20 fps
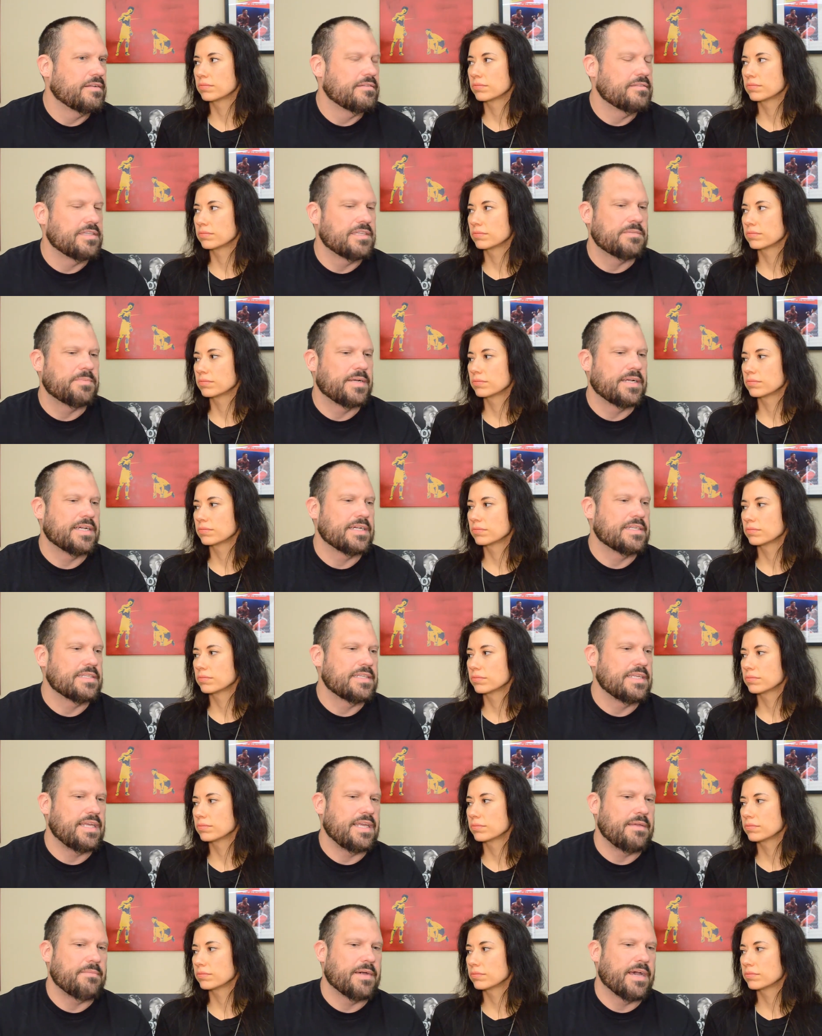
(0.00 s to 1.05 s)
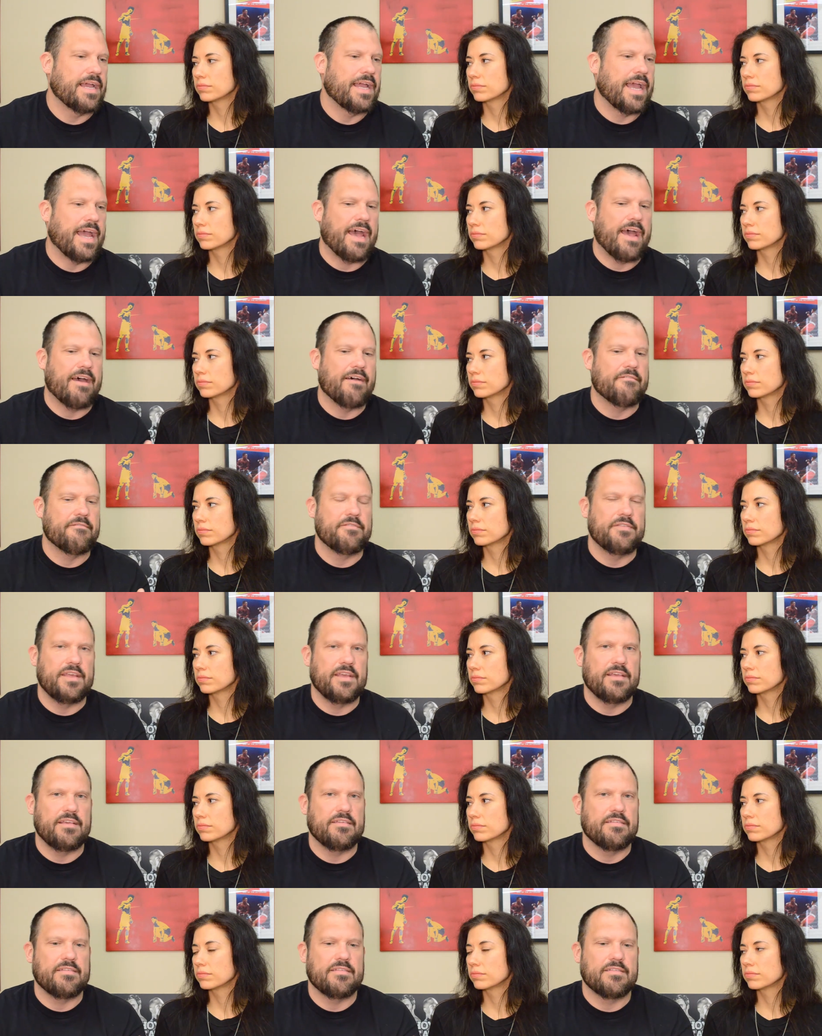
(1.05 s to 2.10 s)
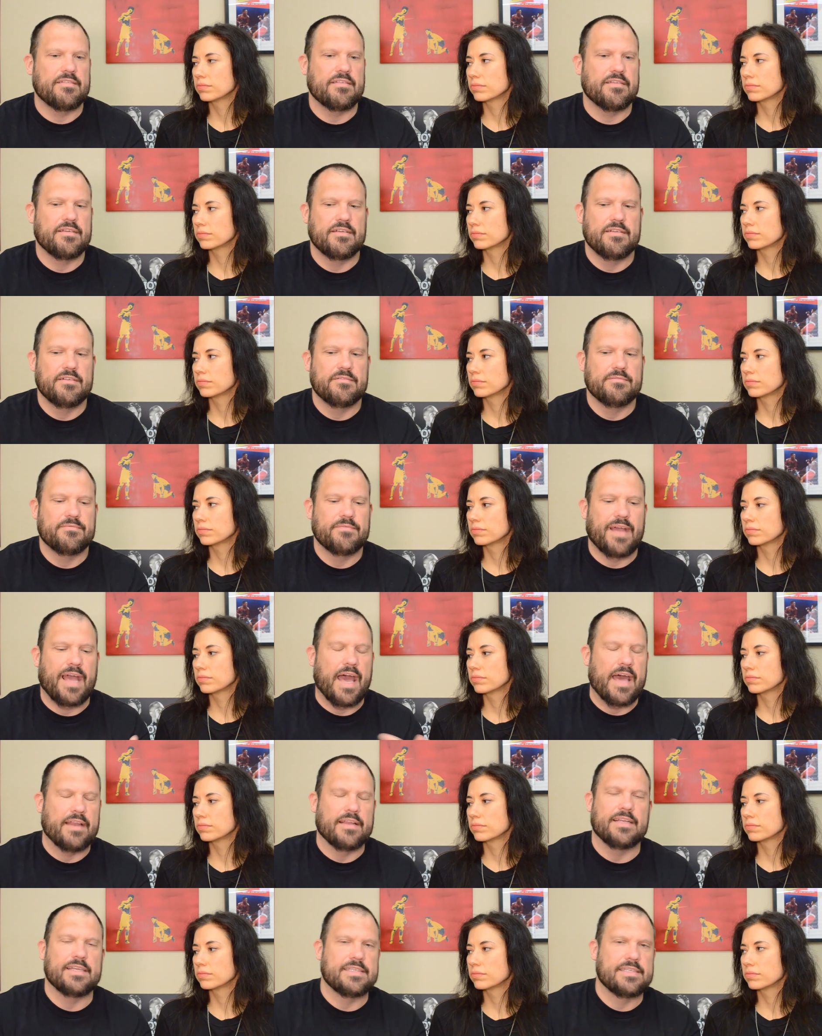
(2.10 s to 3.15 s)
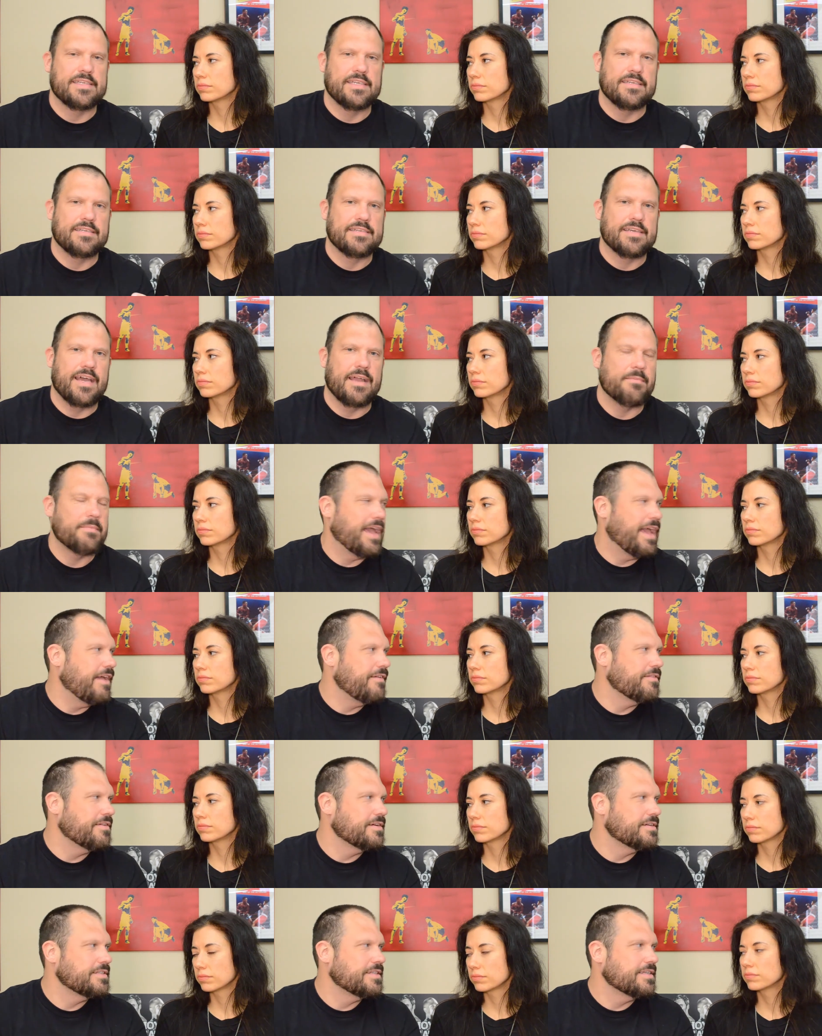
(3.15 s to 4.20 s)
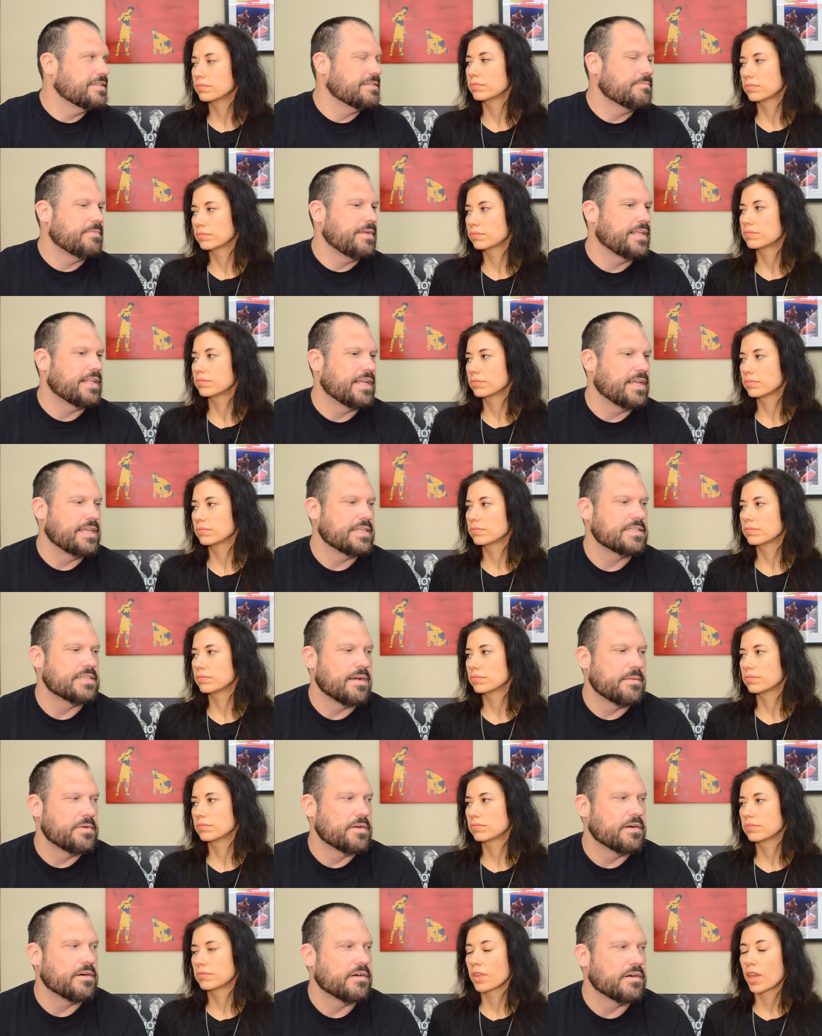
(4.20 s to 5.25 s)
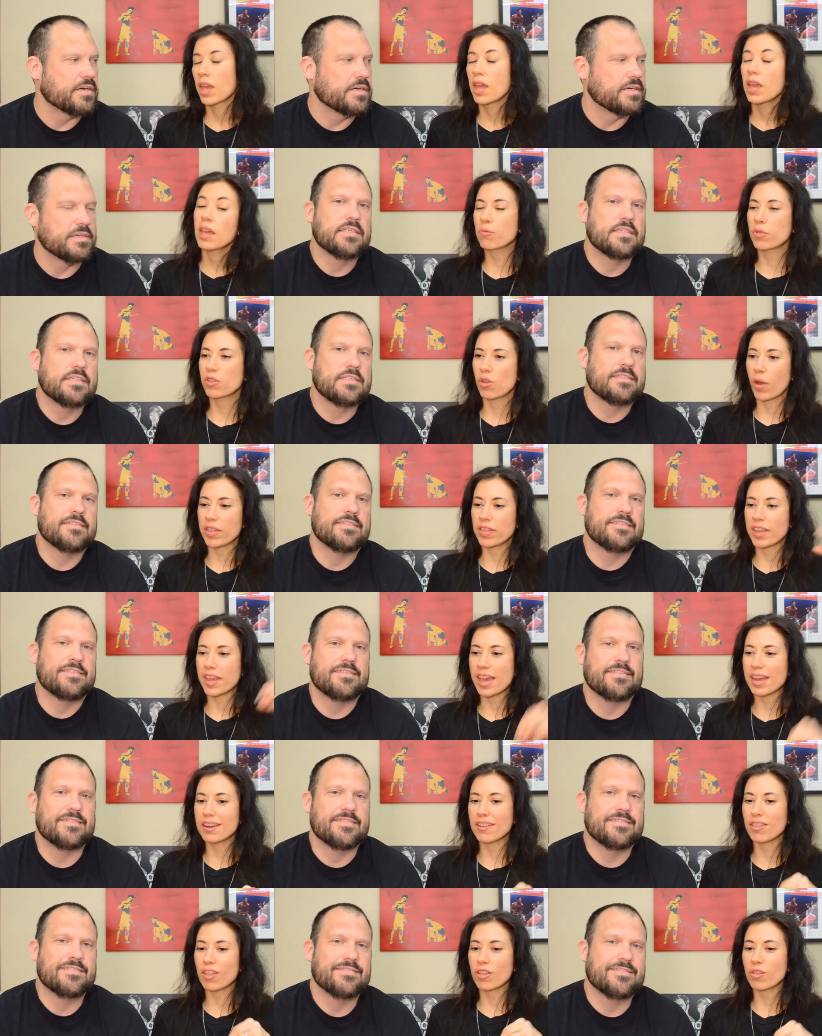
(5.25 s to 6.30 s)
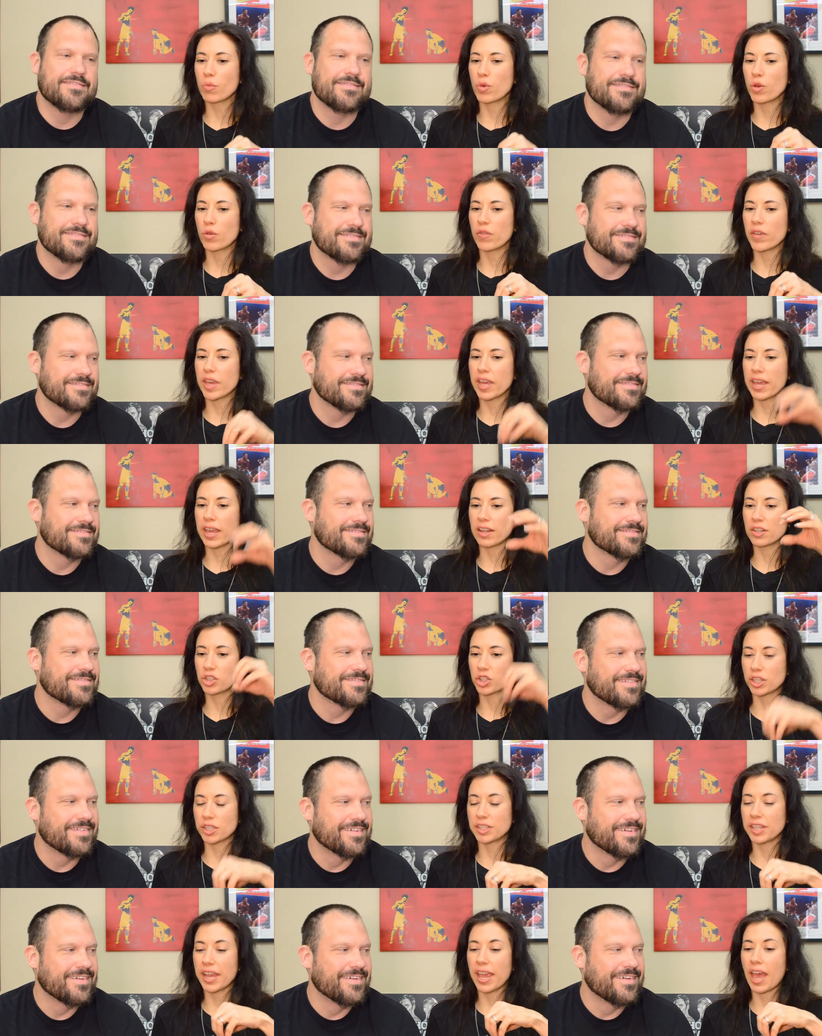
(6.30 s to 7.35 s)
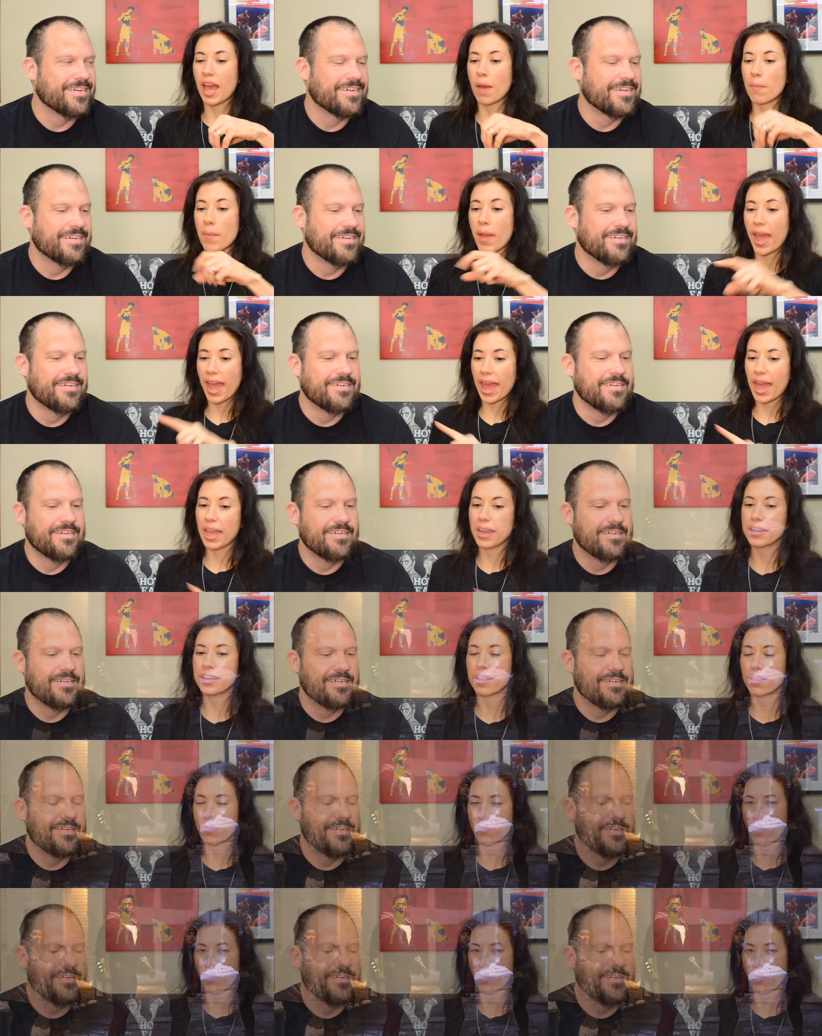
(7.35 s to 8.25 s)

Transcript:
Speaker 1: just because he might have these adolescent-type behaviors doesn't mean that he's not pure of heart.
Speaker 2: So at the end of this movie, it's Shazam and his